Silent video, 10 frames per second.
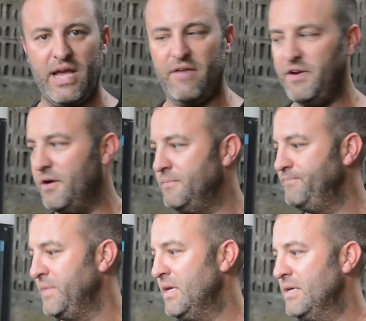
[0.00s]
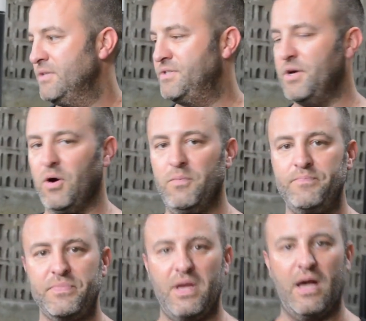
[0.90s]
have here. So
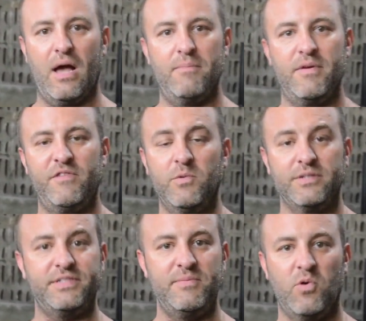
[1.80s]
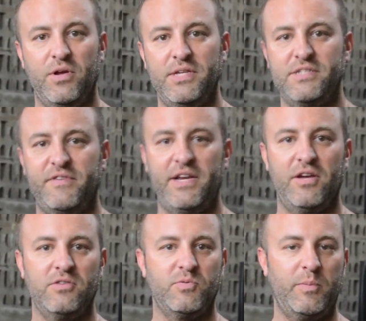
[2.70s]
if you want to see more of these
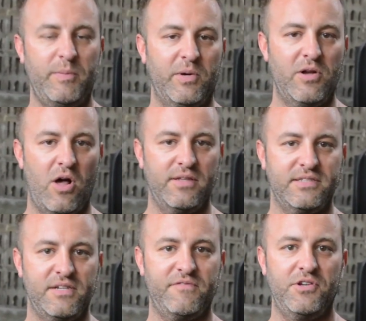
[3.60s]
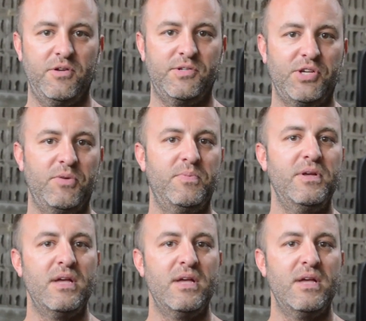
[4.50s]
videos, we'll be putting all this stuff on YouTube